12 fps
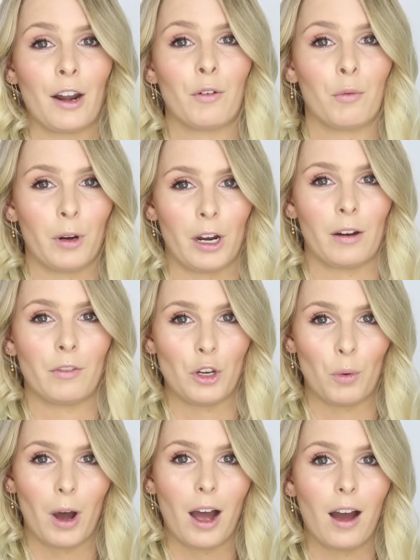out of wherever
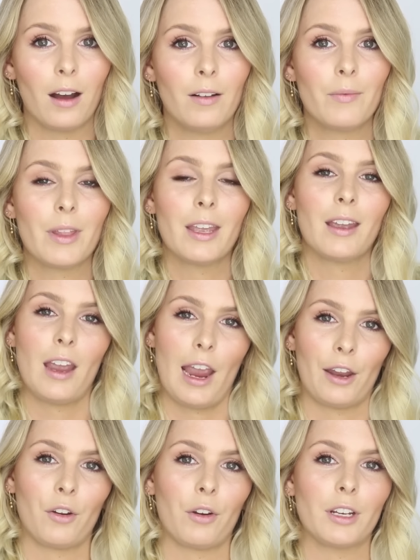you are.
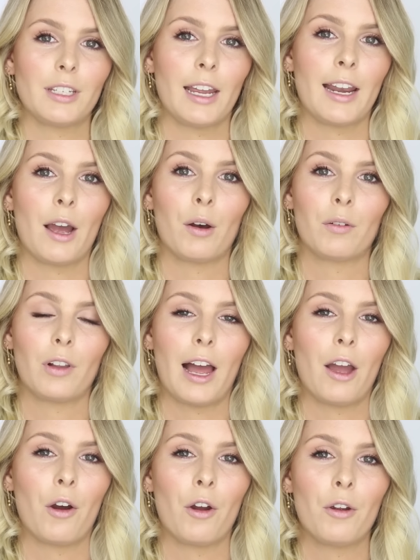And on a 10-hour
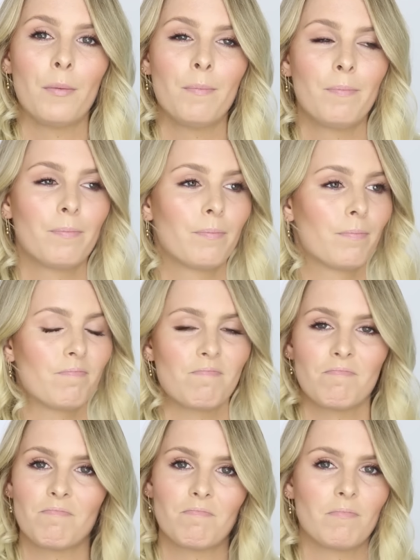flight home,
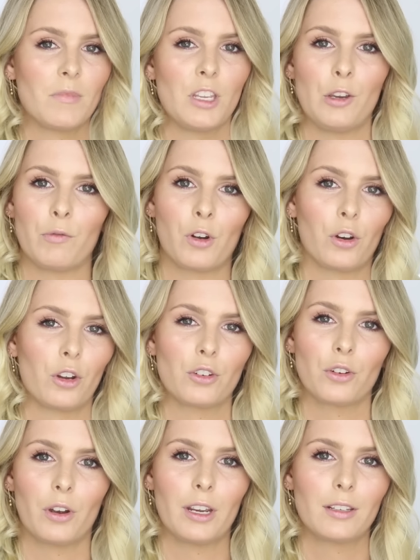you've got no
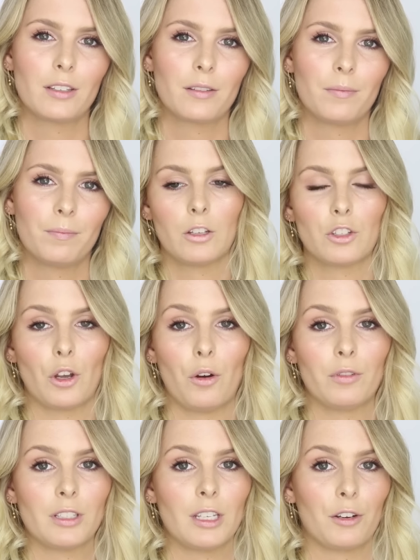choice. So
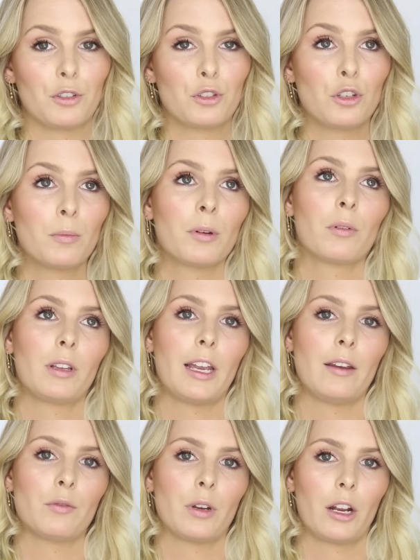obviously I was super
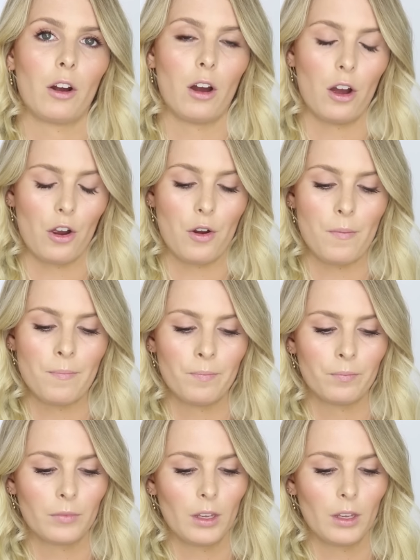relieved when I got home,